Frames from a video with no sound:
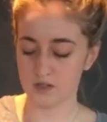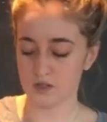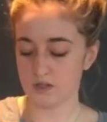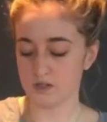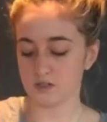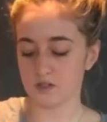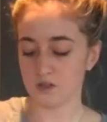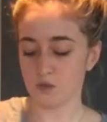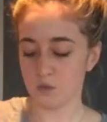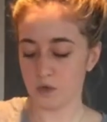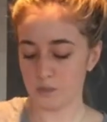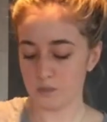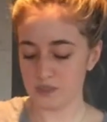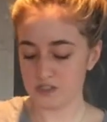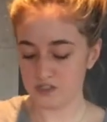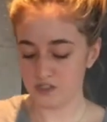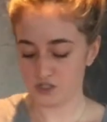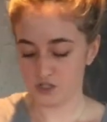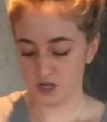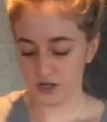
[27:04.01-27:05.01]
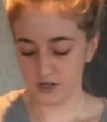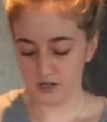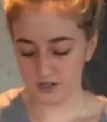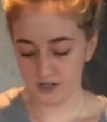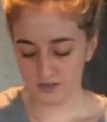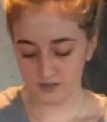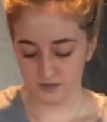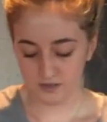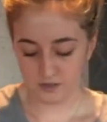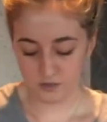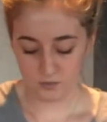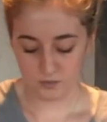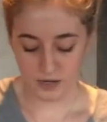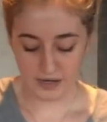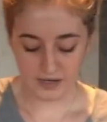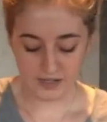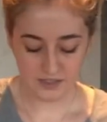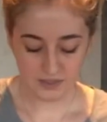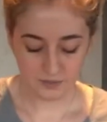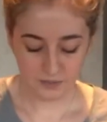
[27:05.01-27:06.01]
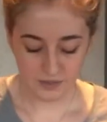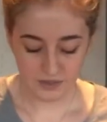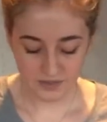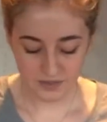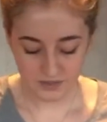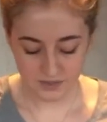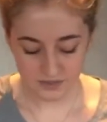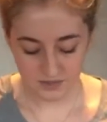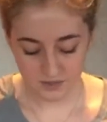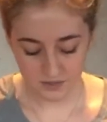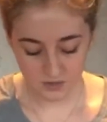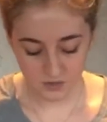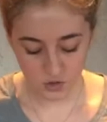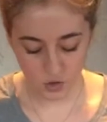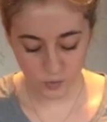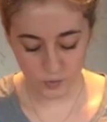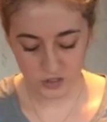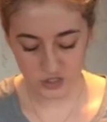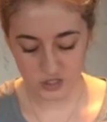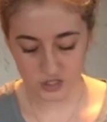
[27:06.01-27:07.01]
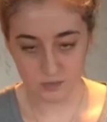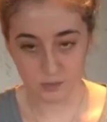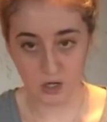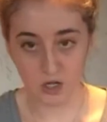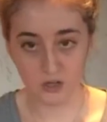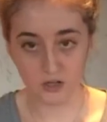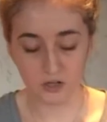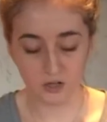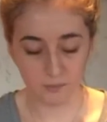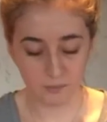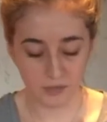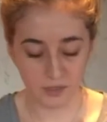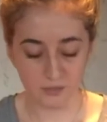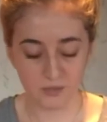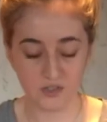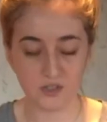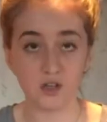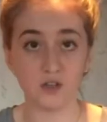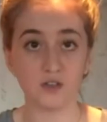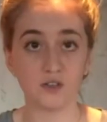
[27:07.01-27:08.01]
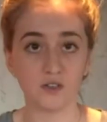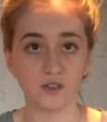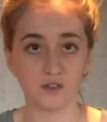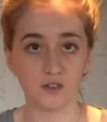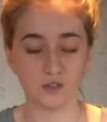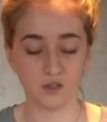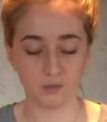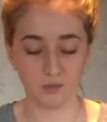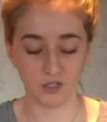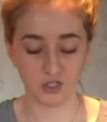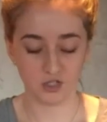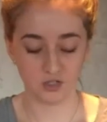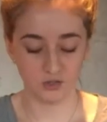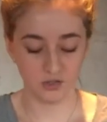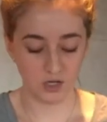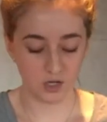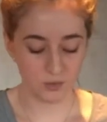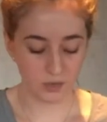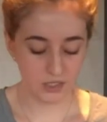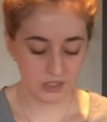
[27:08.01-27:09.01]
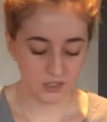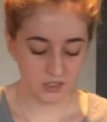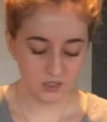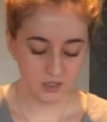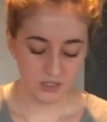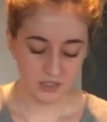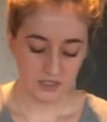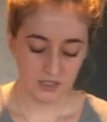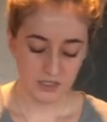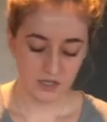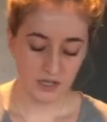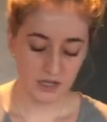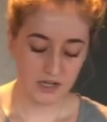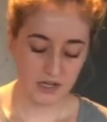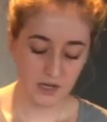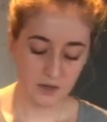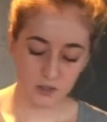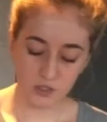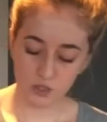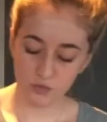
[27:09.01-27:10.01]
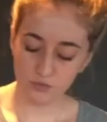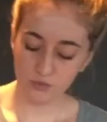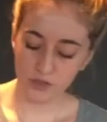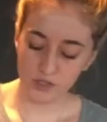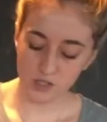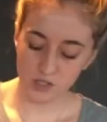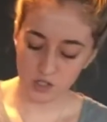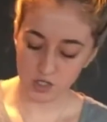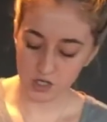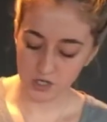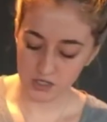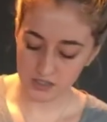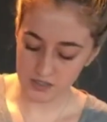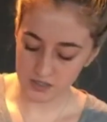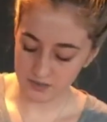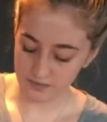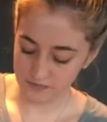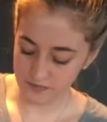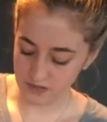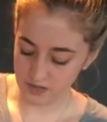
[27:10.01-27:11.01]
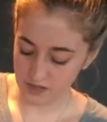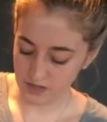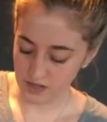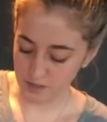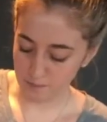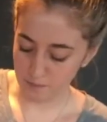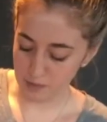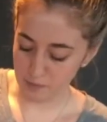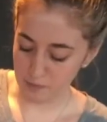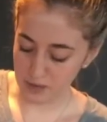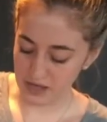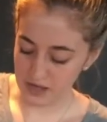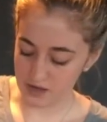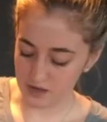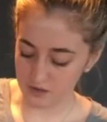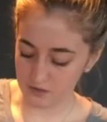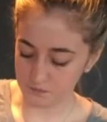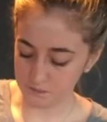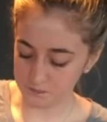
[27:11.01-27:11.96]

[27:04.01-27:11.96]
So when we started, the rice was so much smaller, but it was also so much lower, and now it's really starting to fill up the pan.